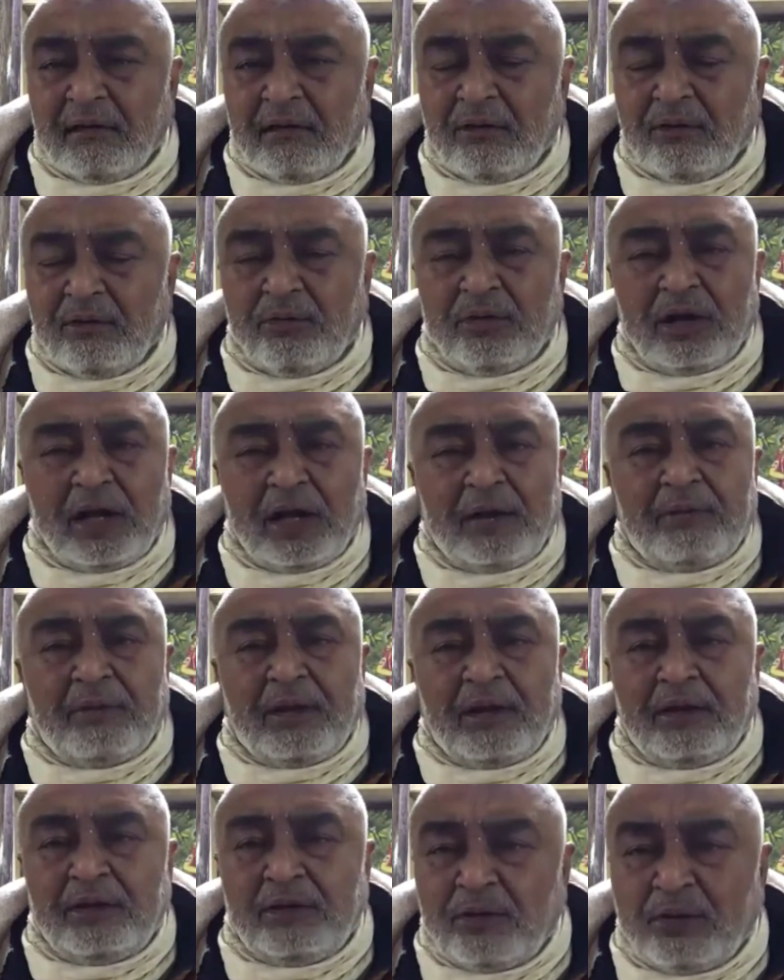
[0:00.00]
who
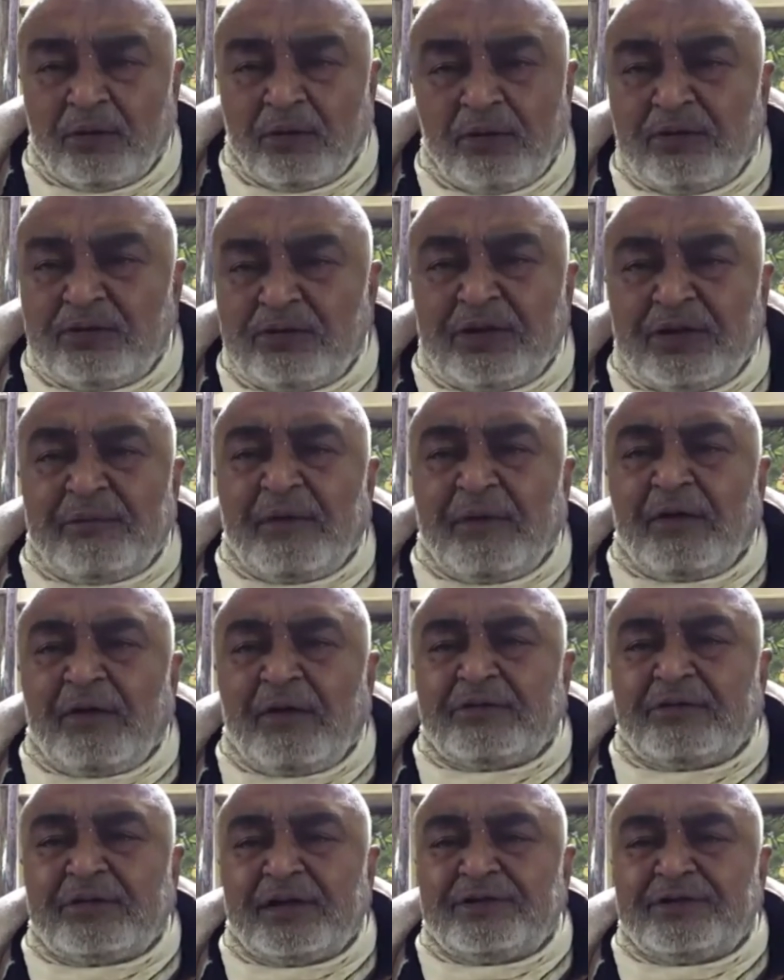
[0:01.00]
never knows
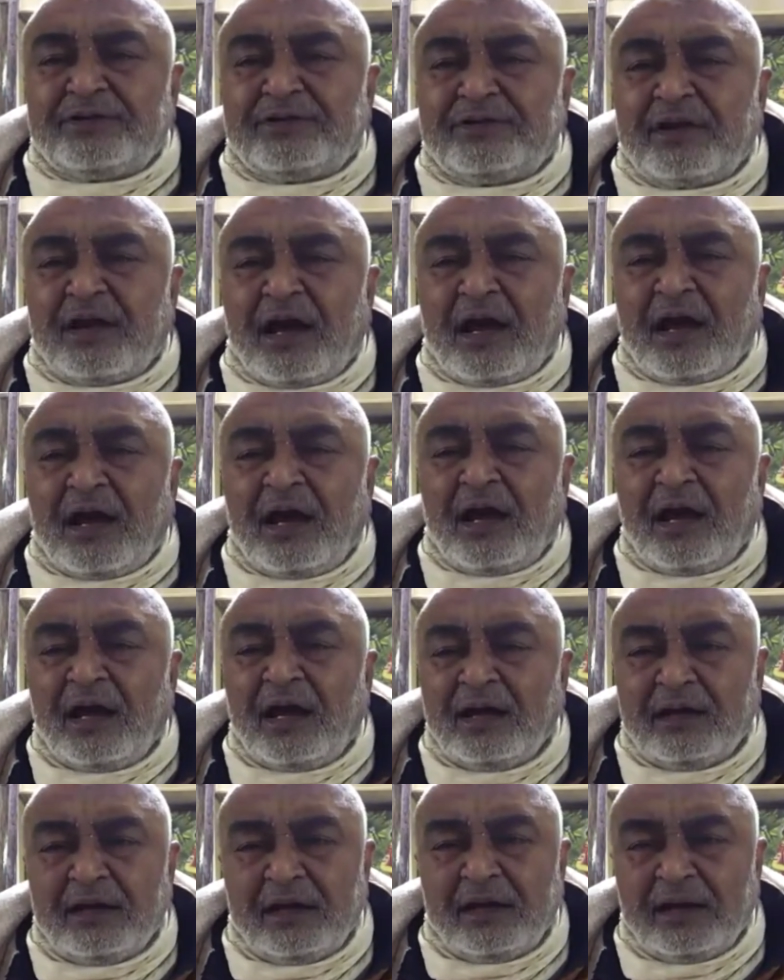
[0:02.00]
about Krishna,
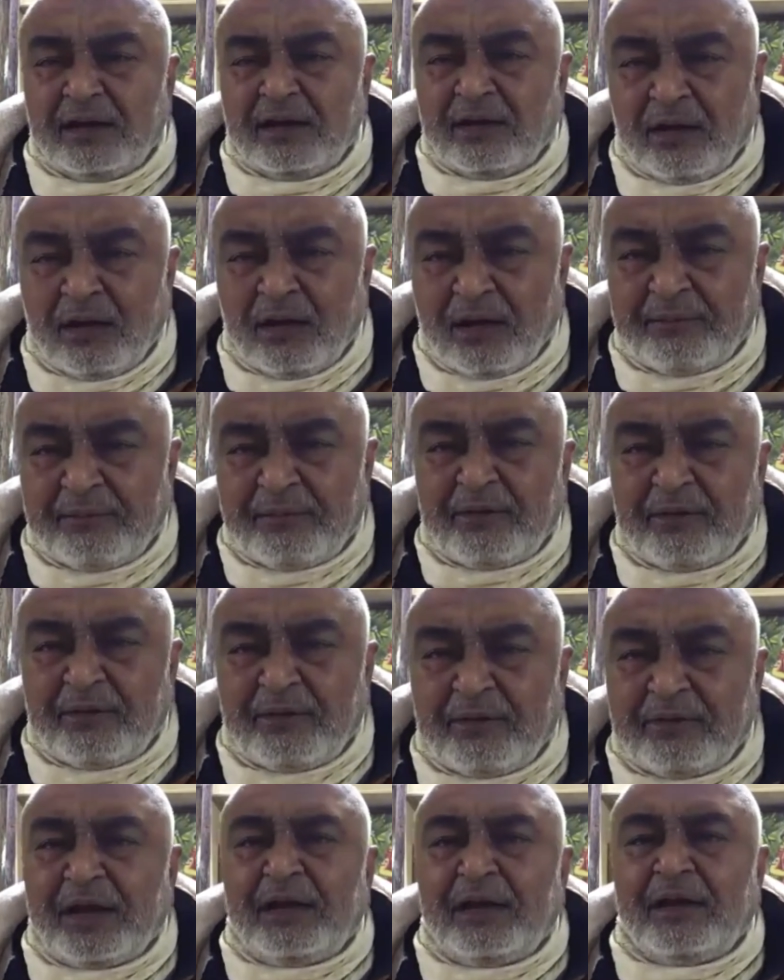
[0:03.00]
never
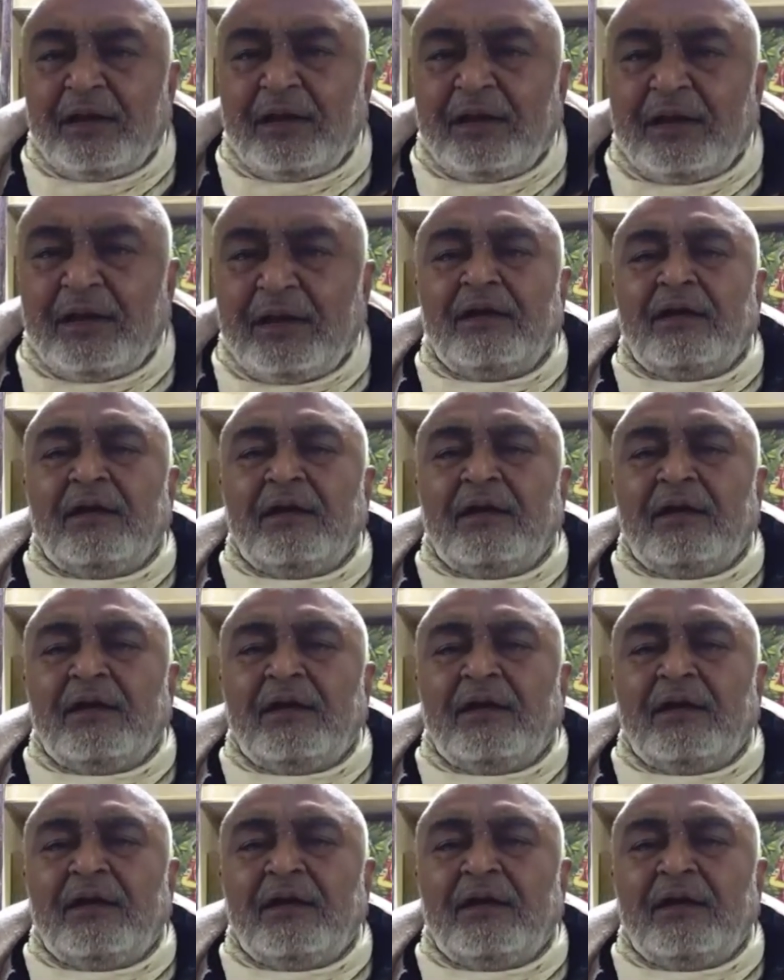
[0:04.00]
about the